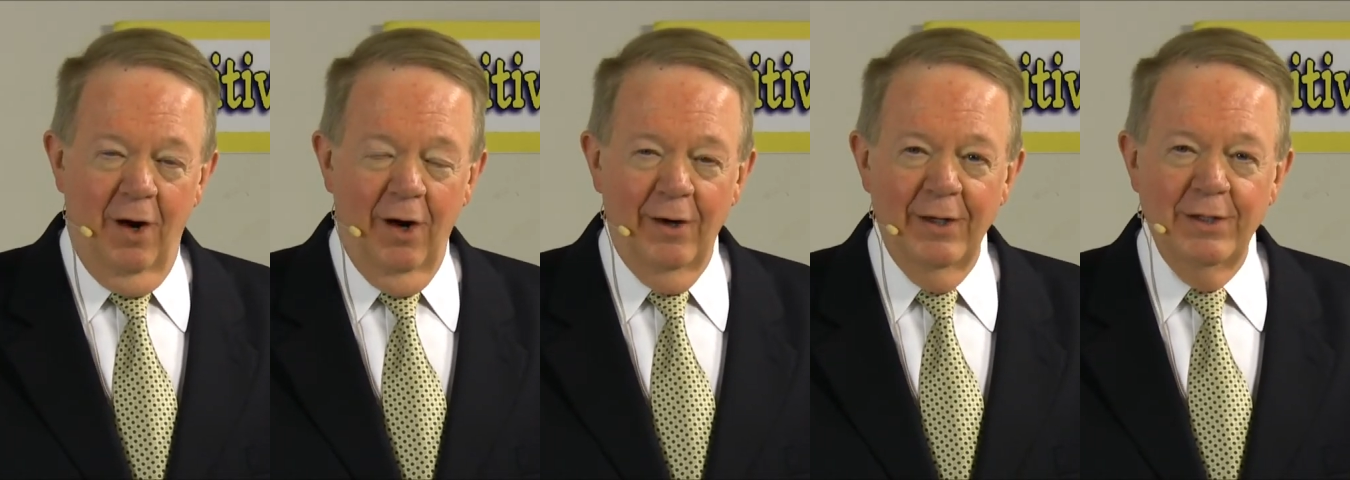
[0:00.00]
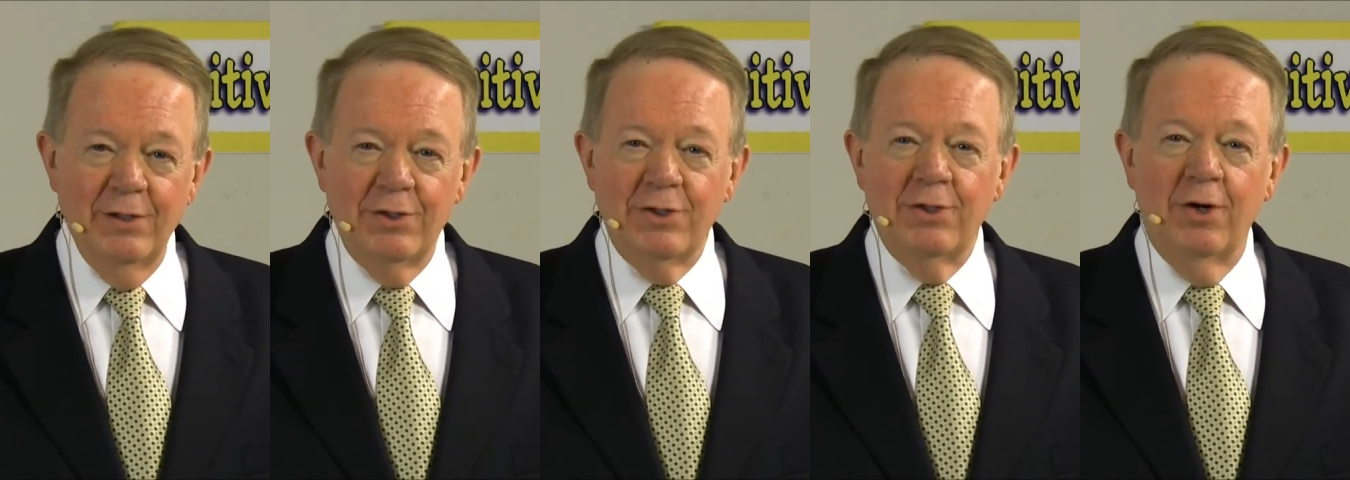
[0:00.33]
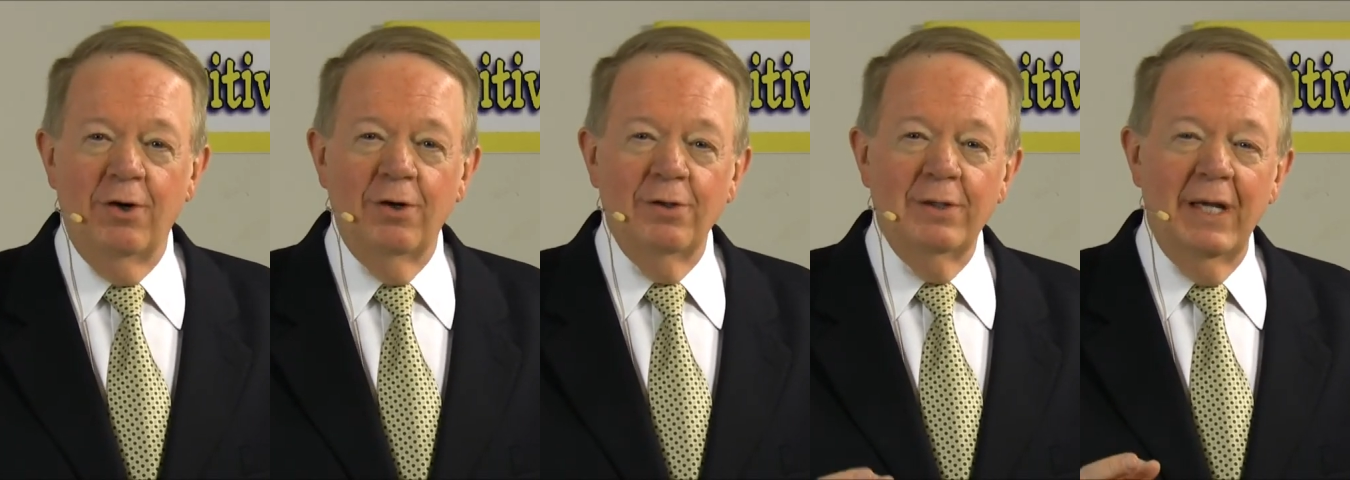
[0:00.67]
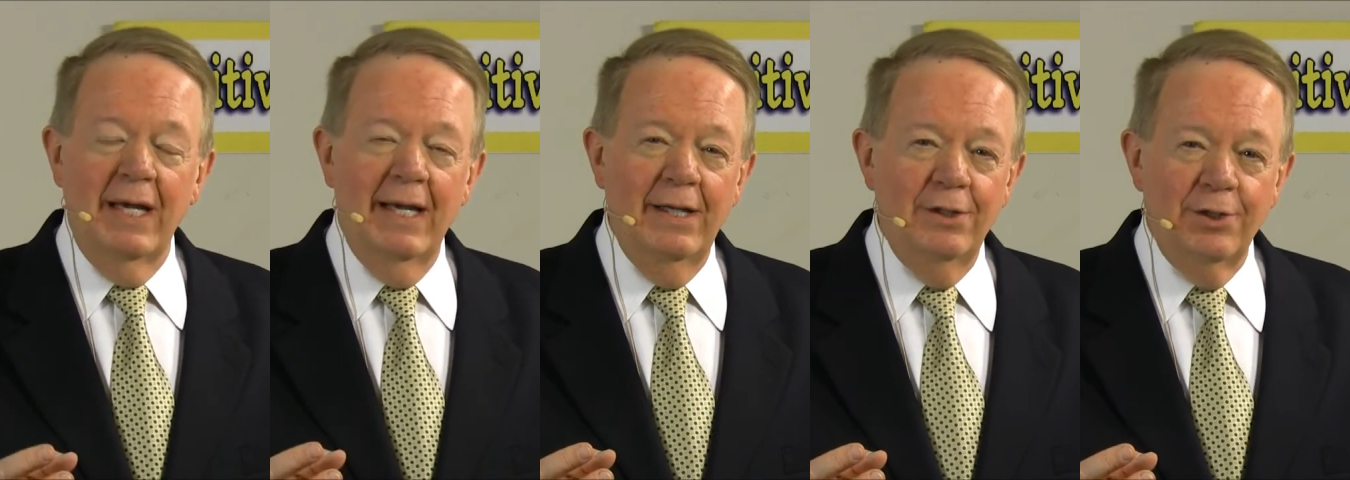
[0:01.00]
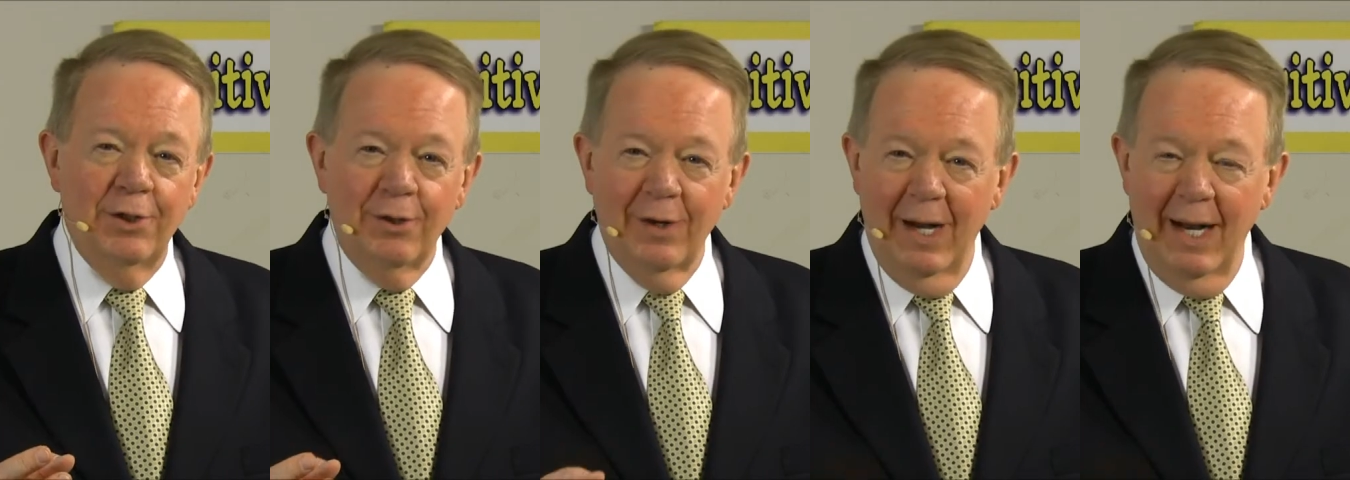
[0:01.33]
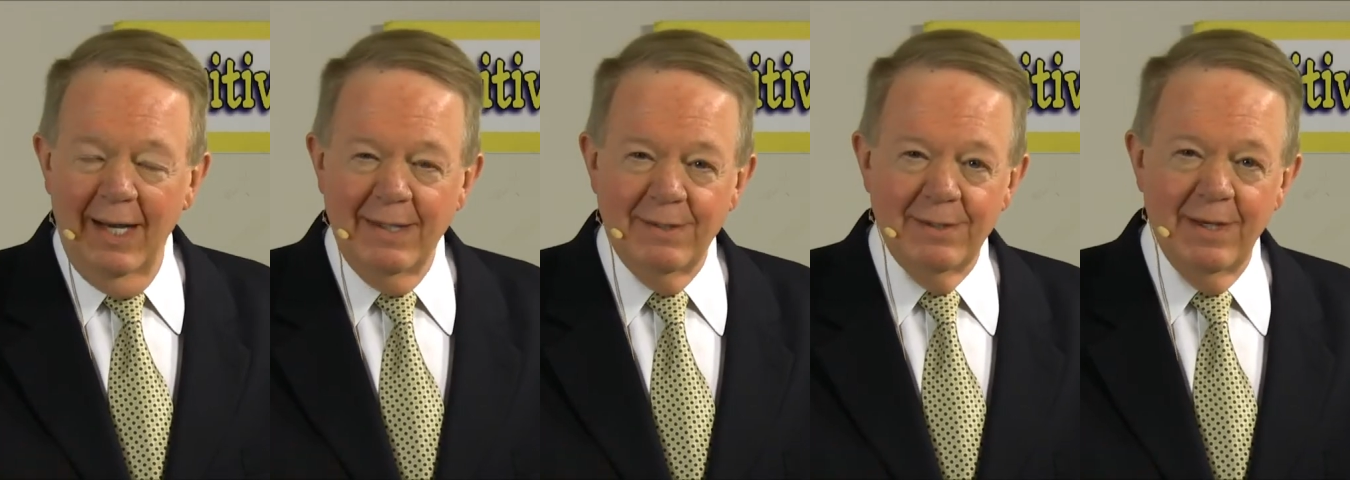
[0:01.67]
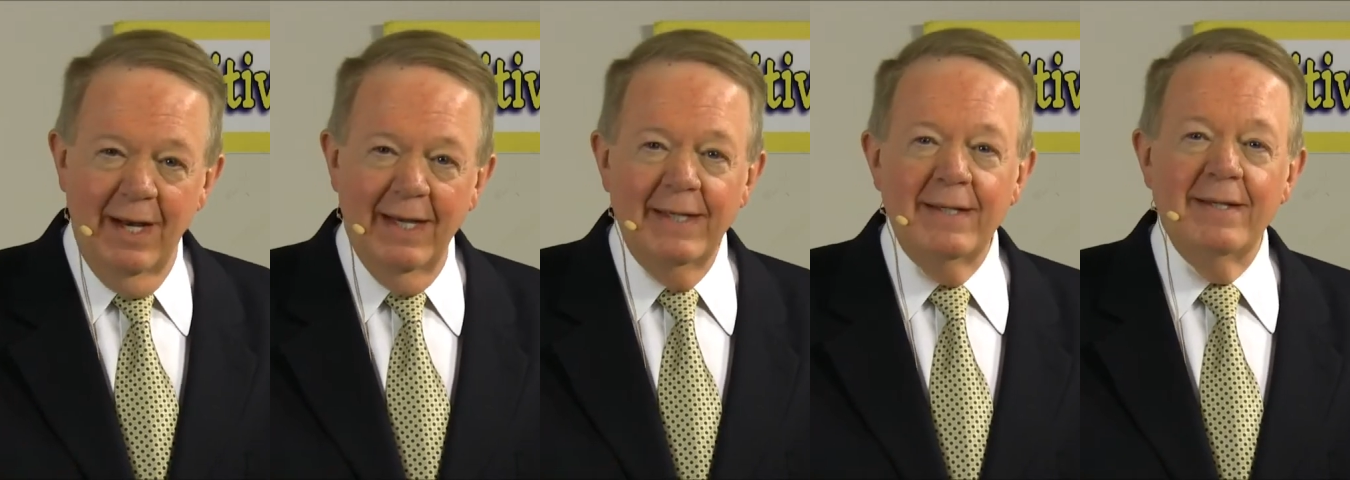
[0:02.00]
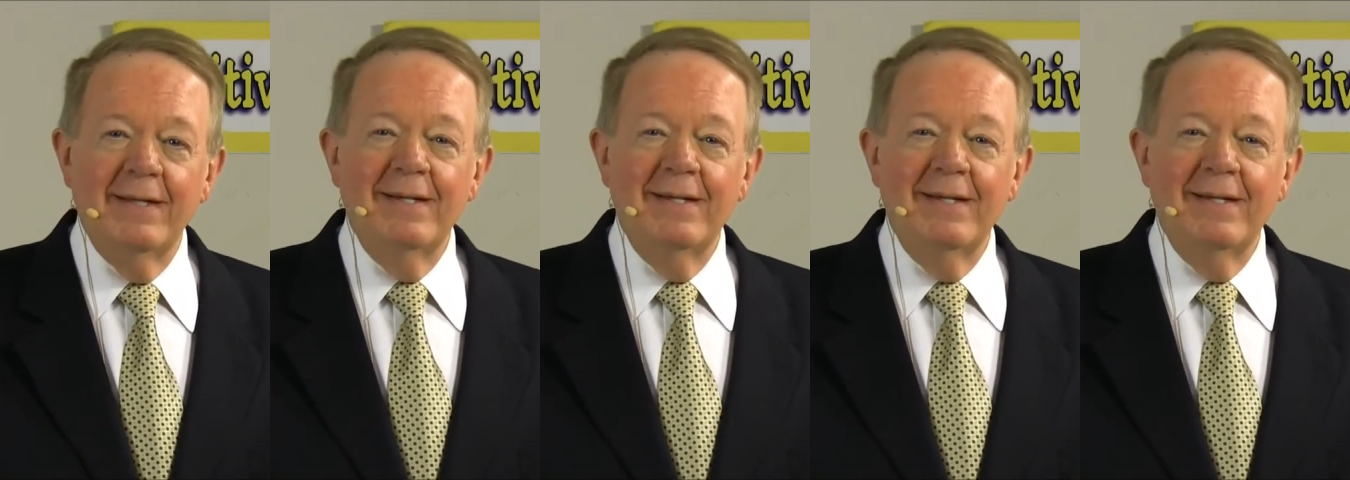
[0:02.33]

are installed in your eyesight